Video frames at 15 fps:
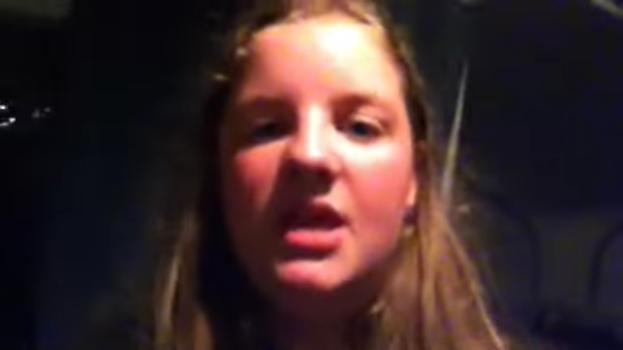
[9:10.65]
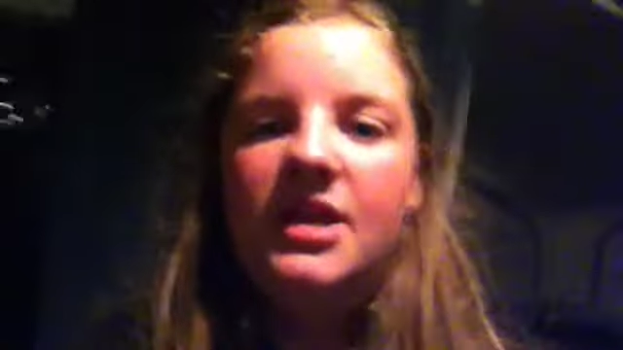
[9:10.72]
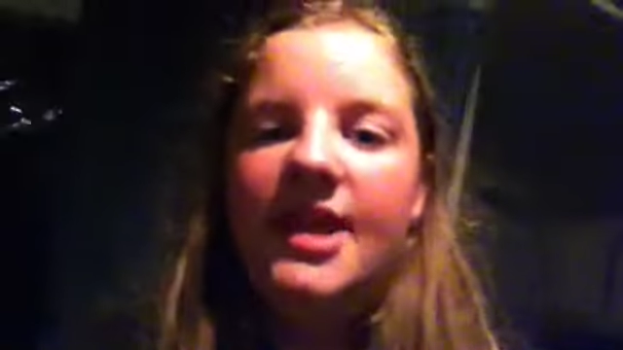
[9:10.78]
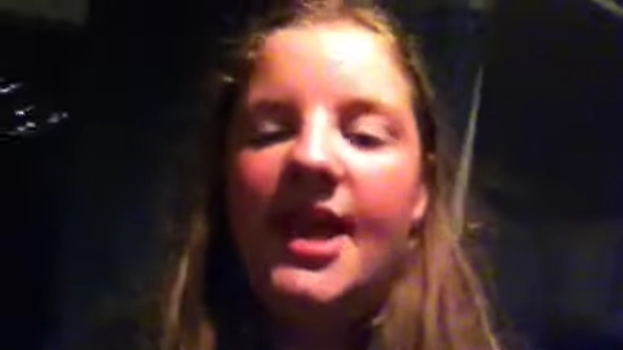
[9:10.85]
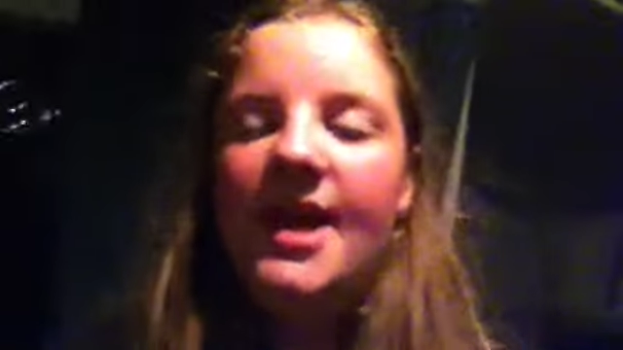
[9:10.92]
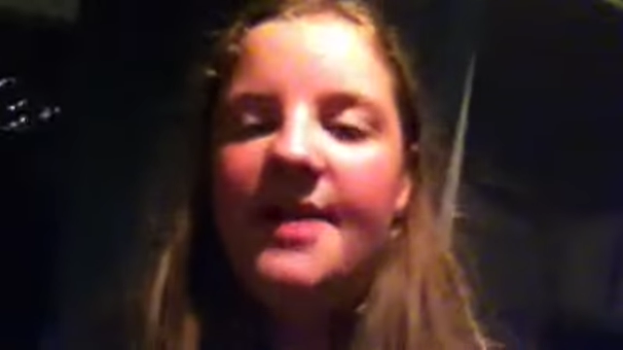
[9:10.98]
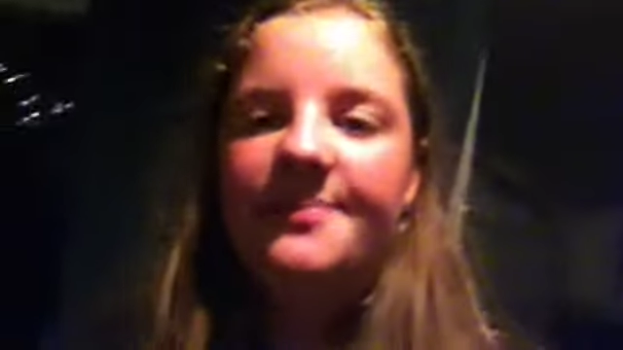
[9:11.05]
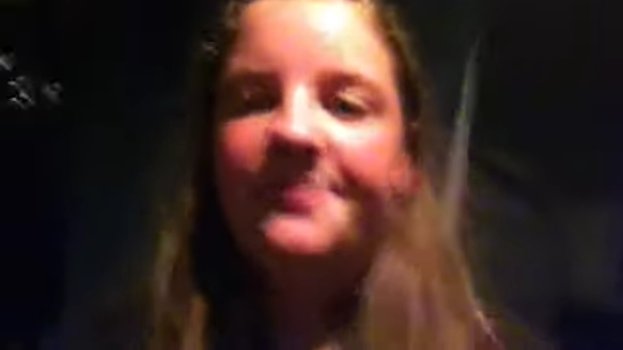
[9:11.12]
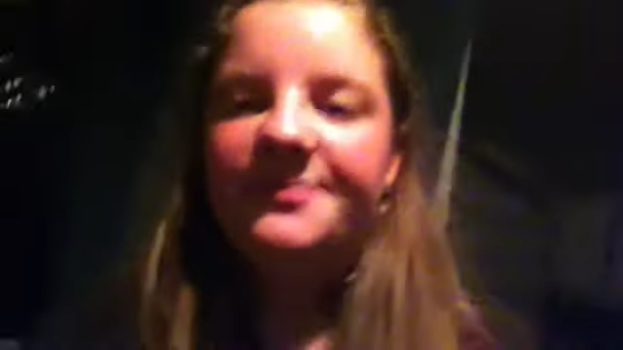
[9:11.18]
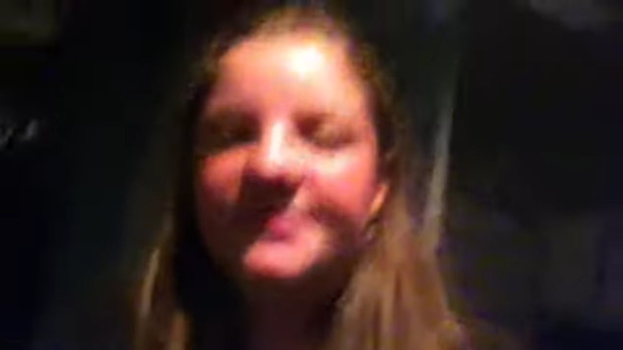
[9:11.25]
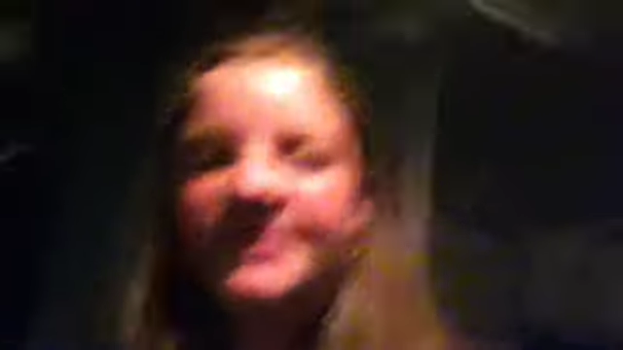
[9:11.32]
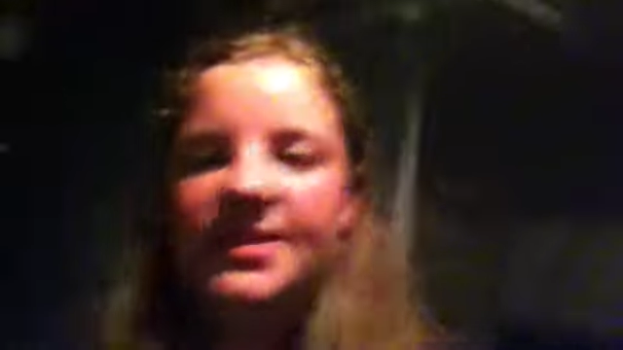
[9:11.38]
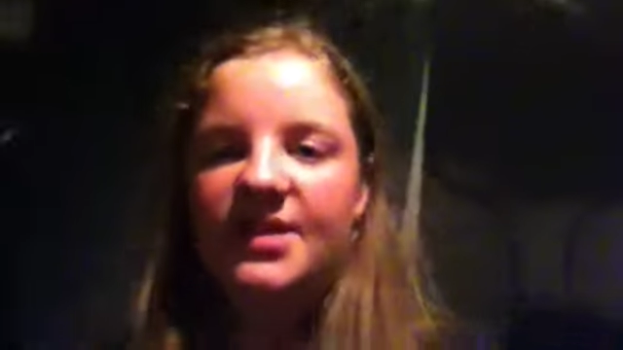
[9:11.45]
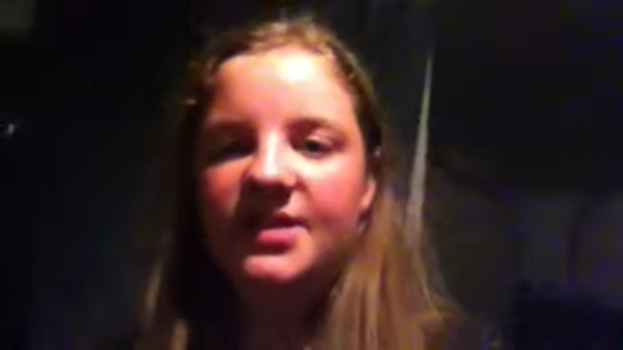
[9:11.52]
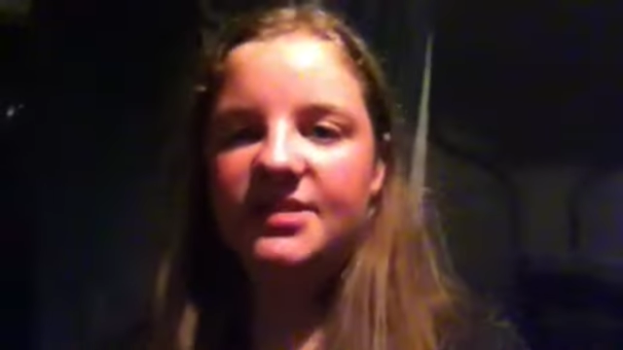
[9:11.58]
yeah,
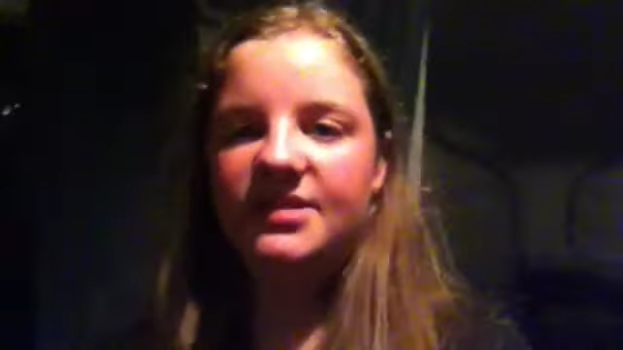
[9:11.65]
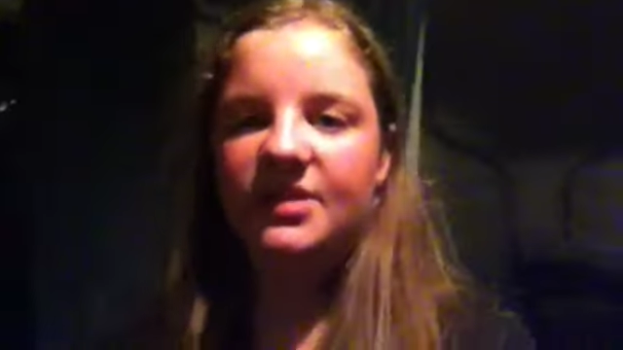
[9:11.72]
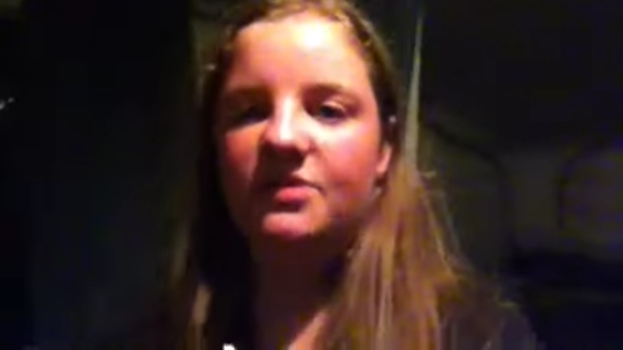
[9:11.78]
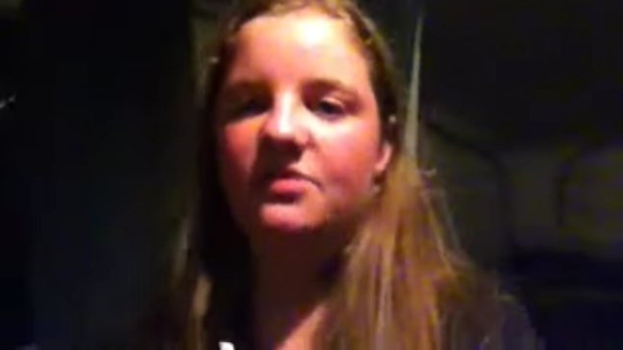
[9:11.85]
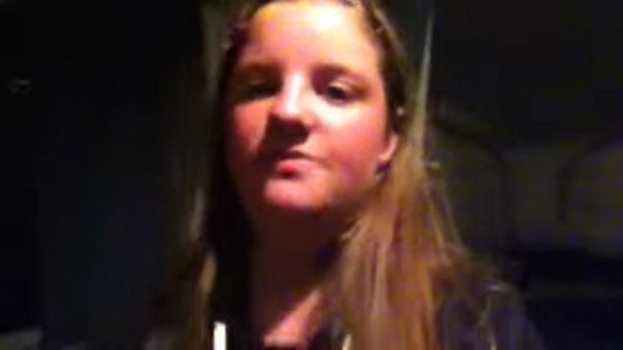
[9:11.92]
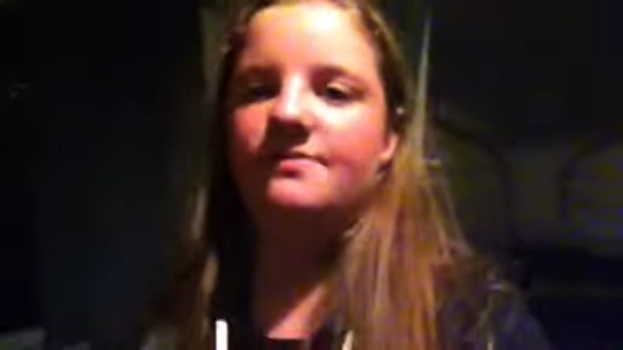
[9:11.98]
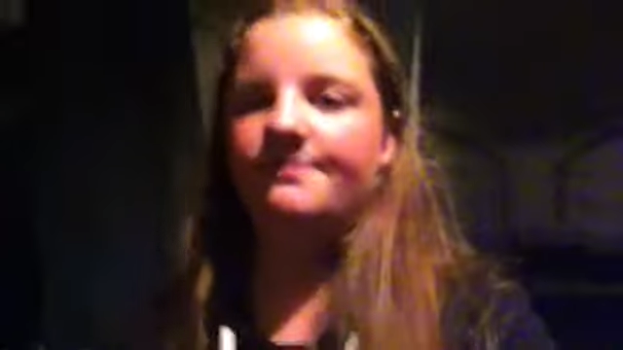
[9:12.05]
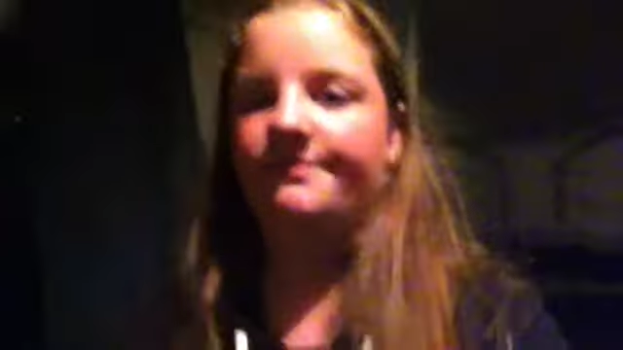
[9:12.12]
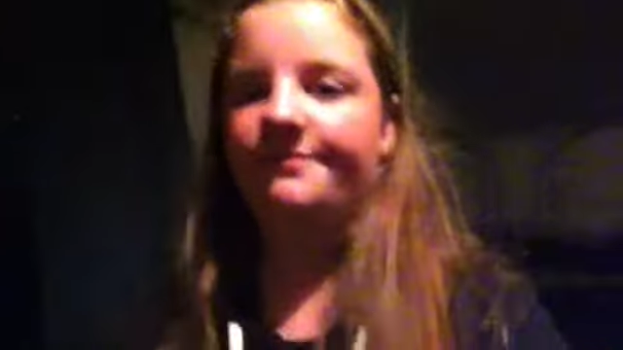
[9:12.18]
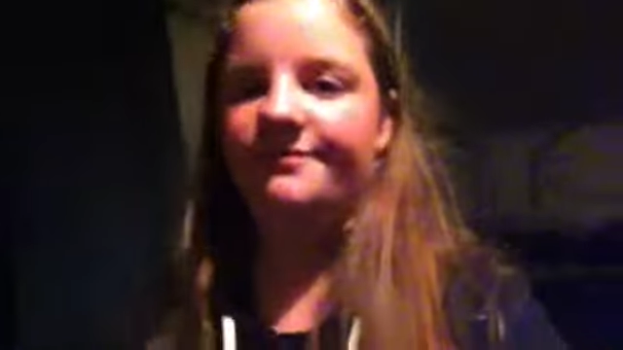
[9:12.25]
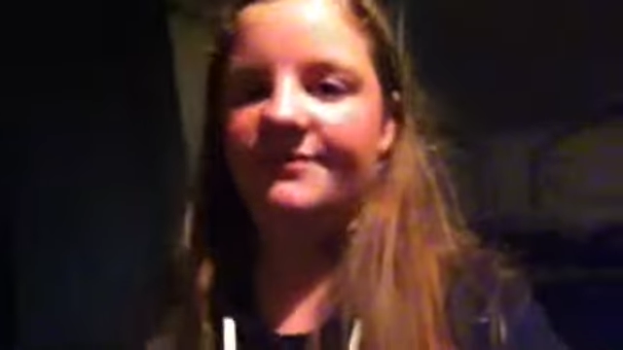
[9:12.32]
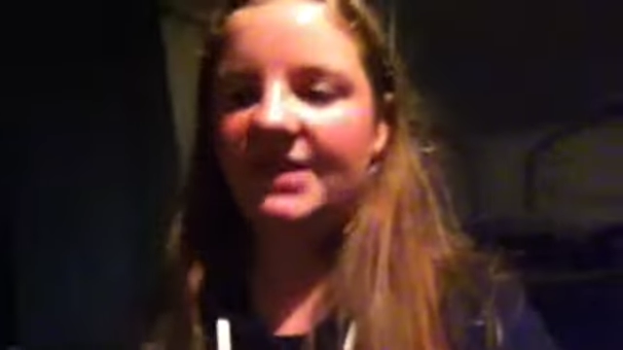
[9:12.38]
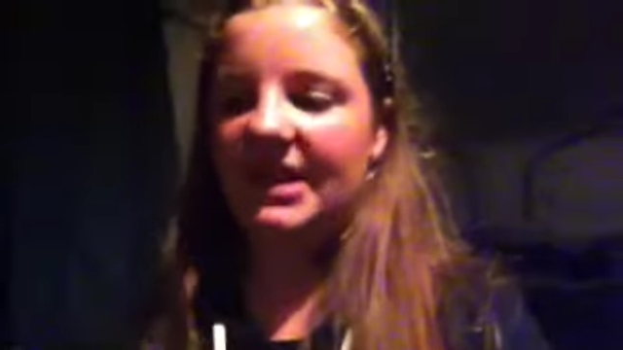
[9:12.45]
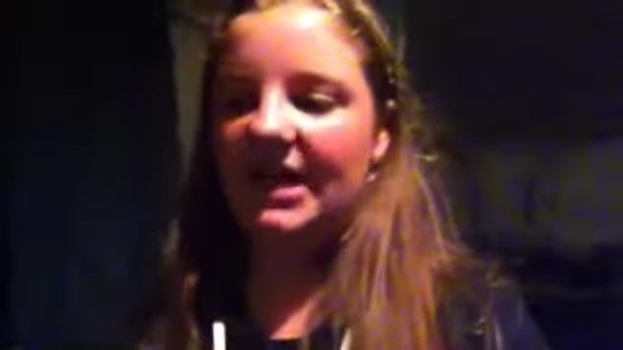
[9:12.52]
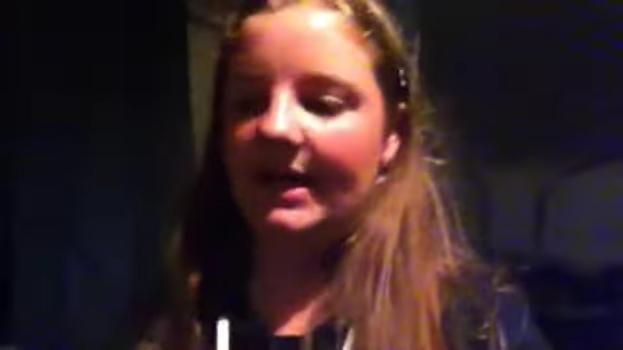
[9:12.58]
so,
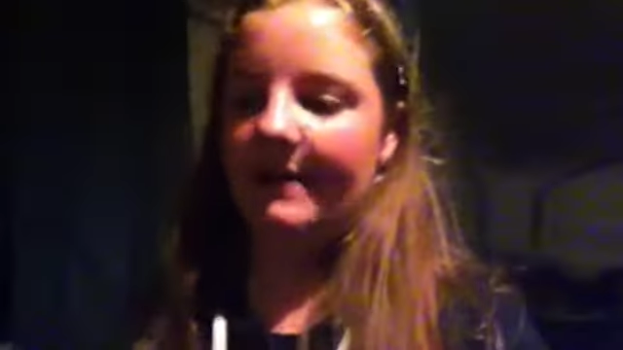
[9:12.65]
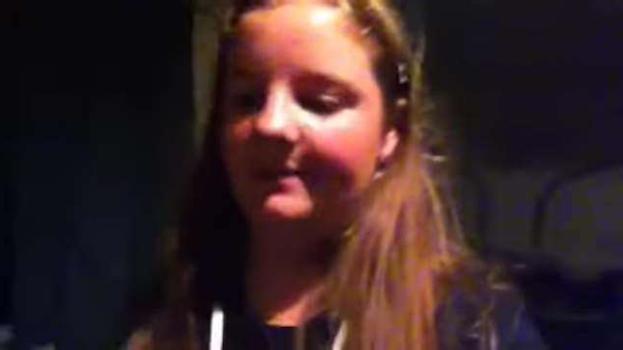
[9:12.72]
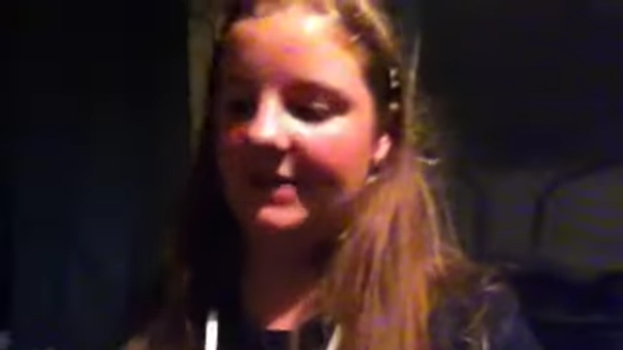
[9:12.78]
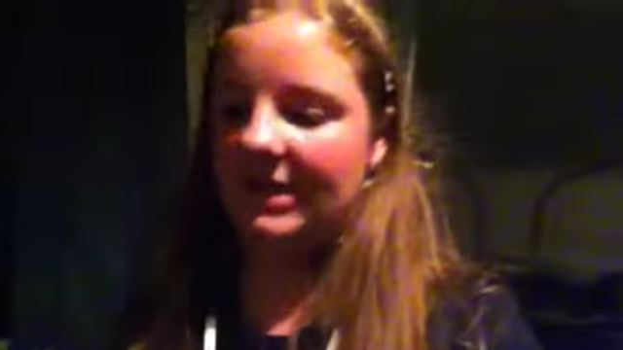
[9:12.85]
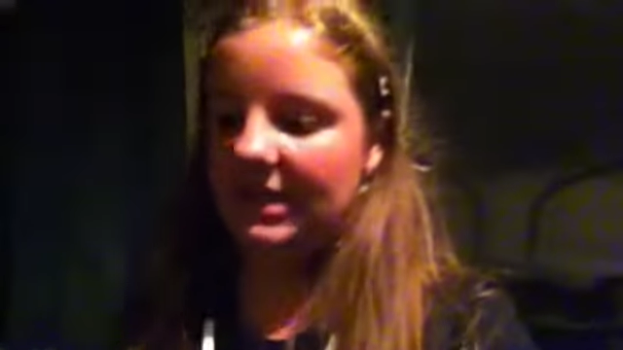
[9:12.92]
yeah,